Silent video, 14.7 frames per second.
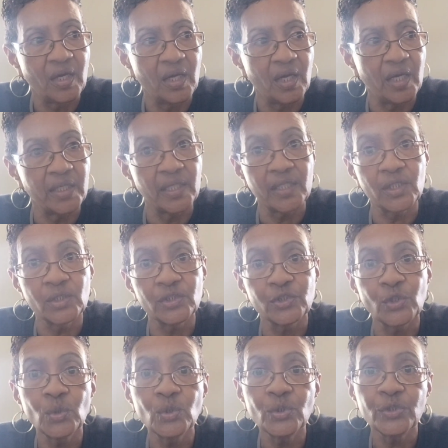And I go,
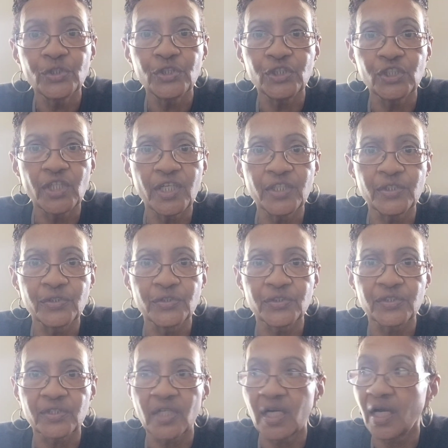don't go to
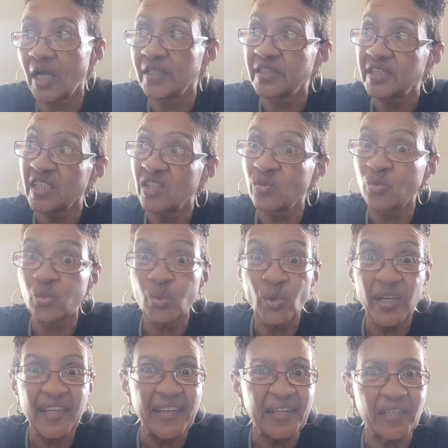theaters. I, I see it
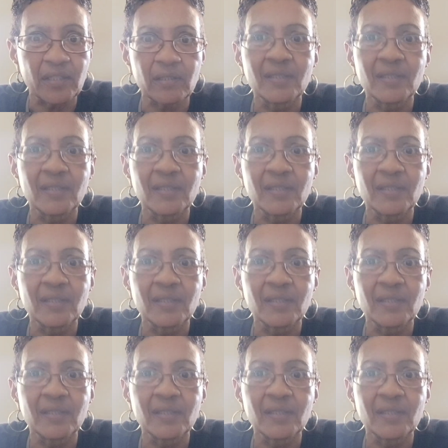right here.